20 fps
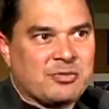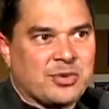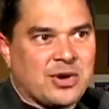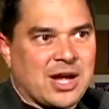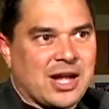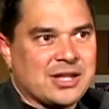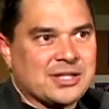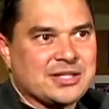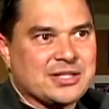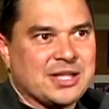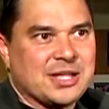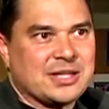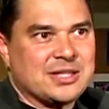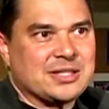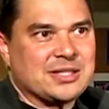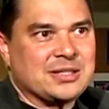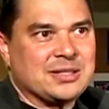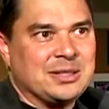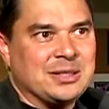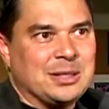
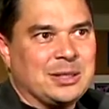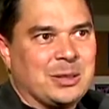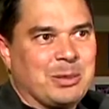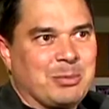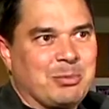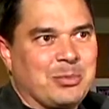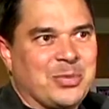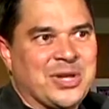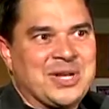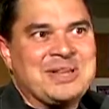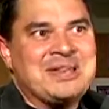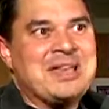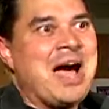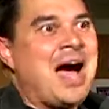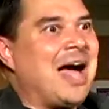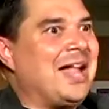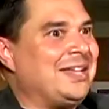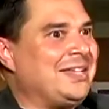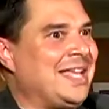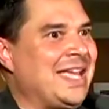process, but
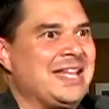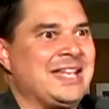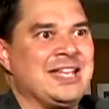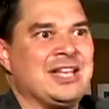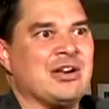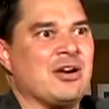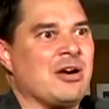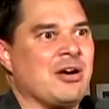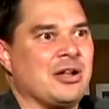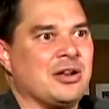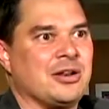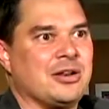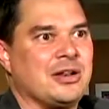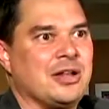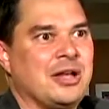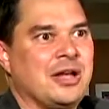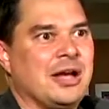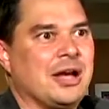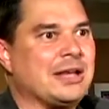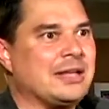not taking on
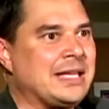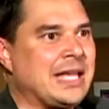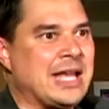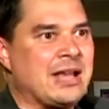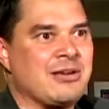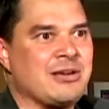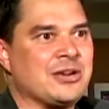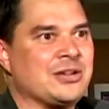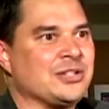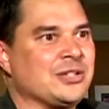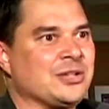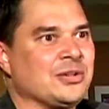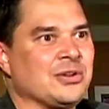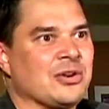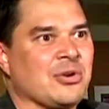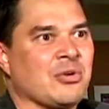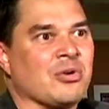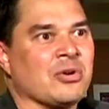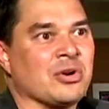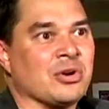a character
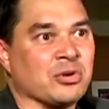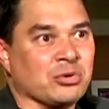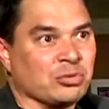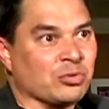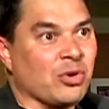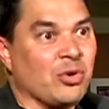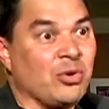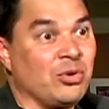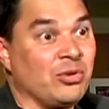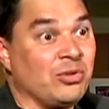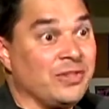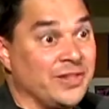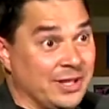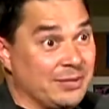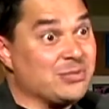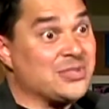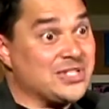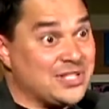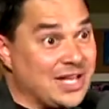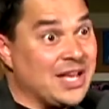or a role
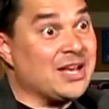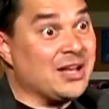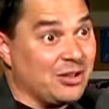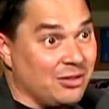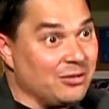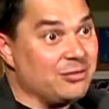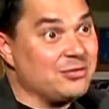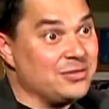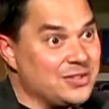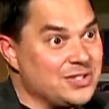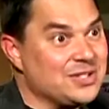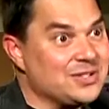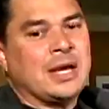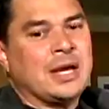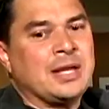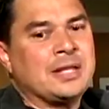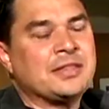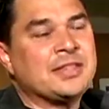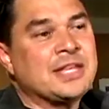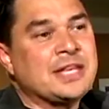themselves.
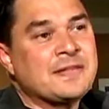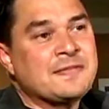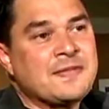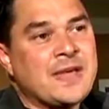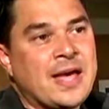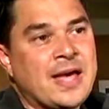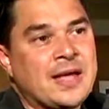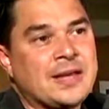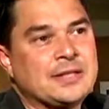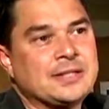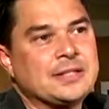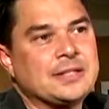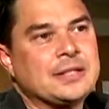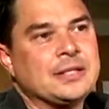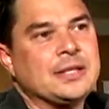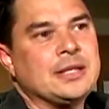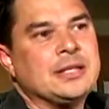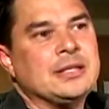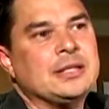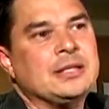I think that
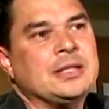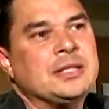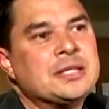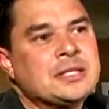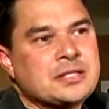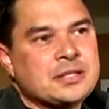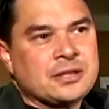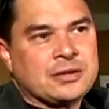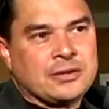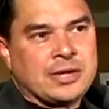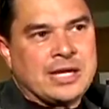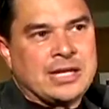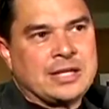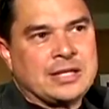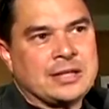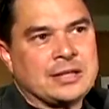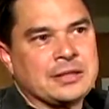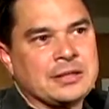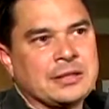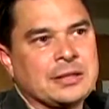
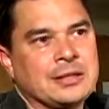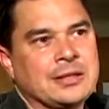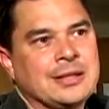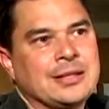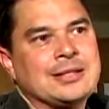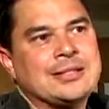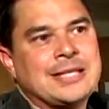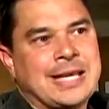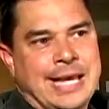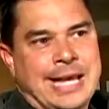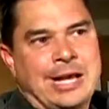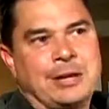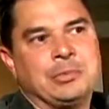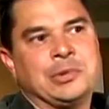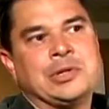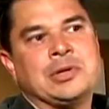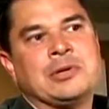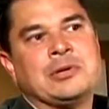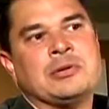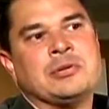integrating
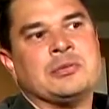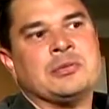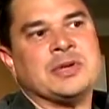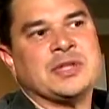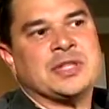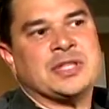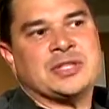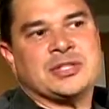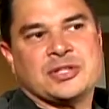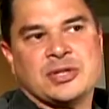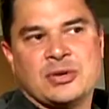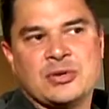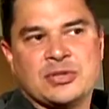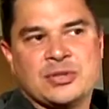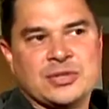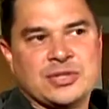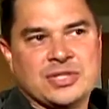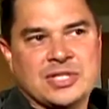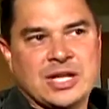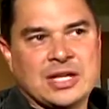tableau with the
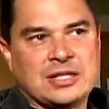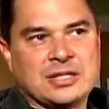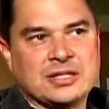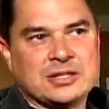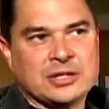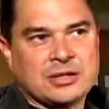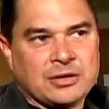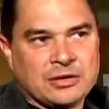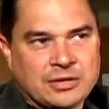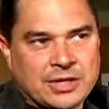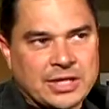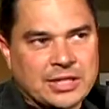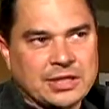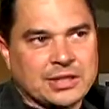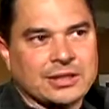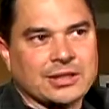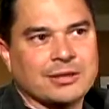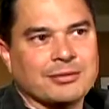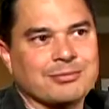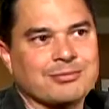social studies
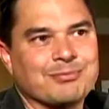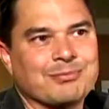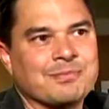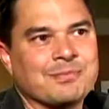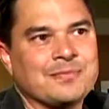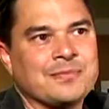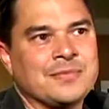curriculum